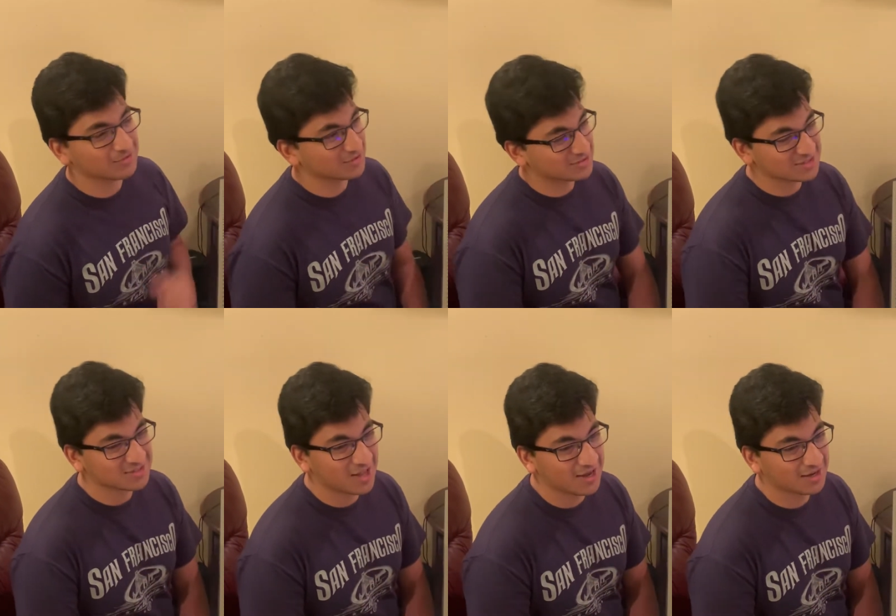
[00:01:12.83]
just
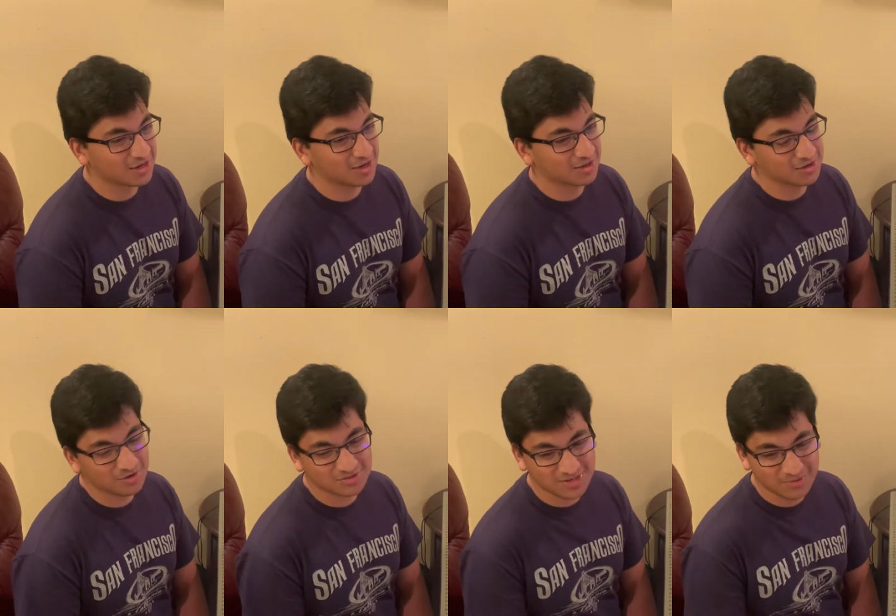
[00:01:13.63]
like,
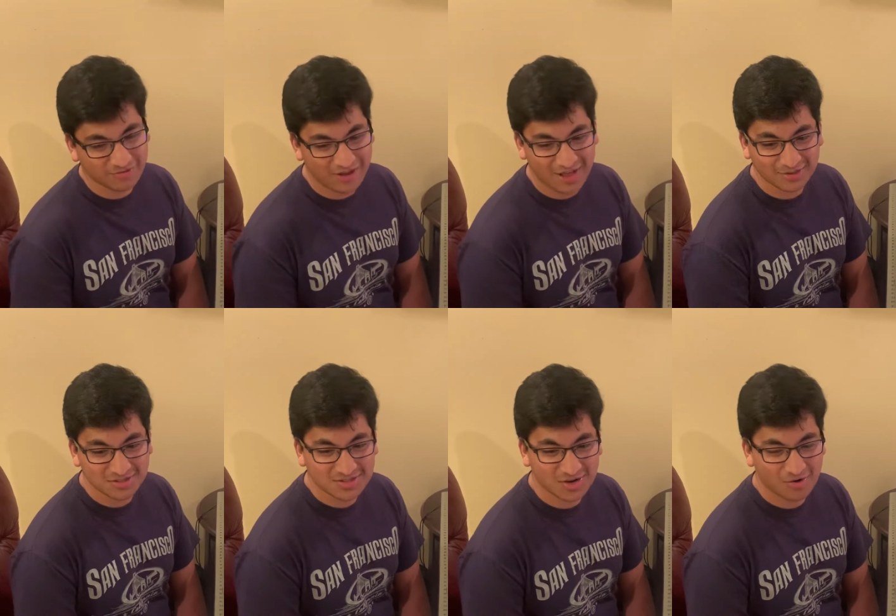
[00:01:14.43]
Jimmy
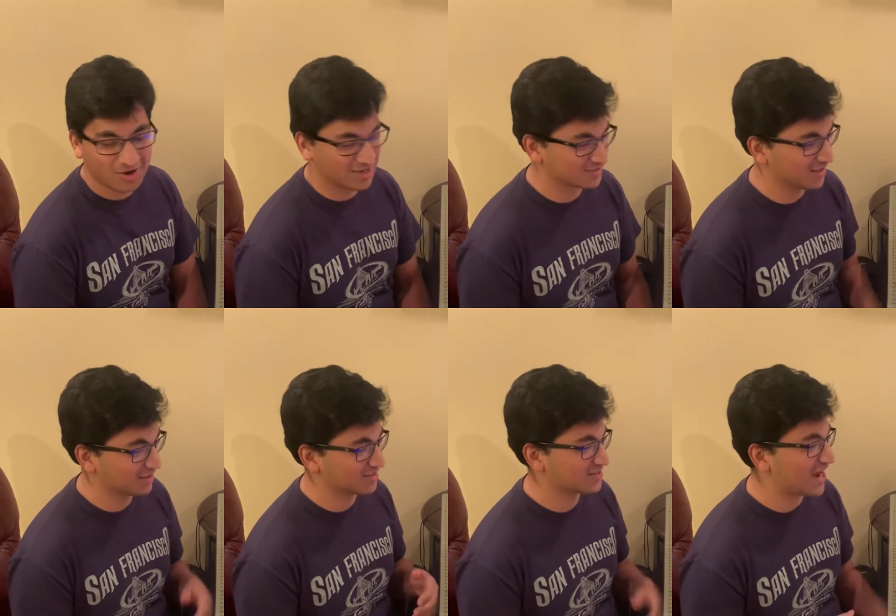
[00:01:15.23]
Fallon's show has like
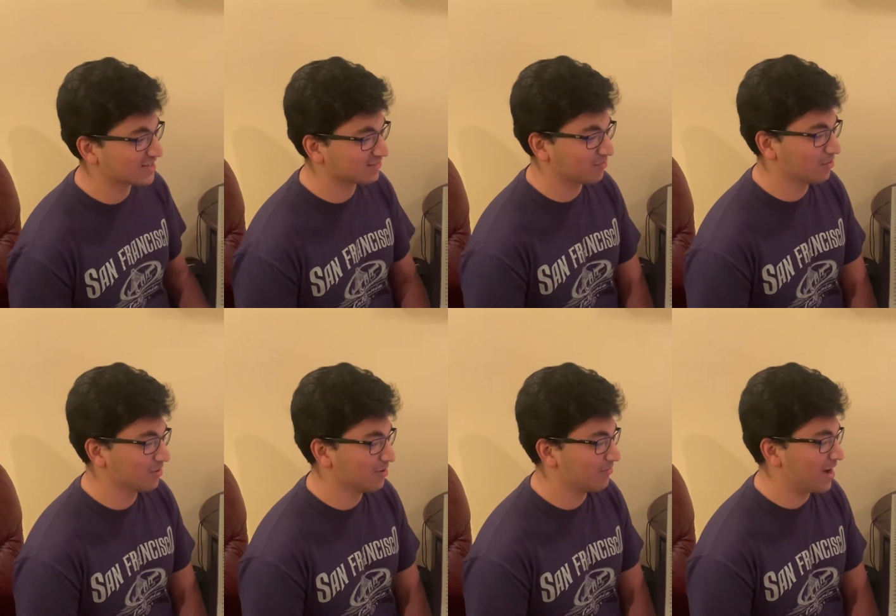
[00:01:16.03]
a saxophone in
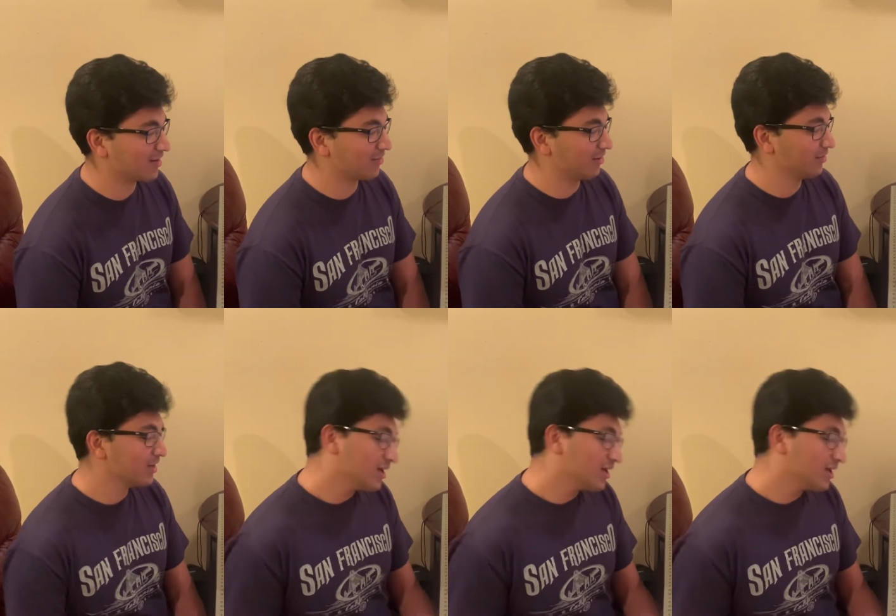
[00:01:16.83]
the background.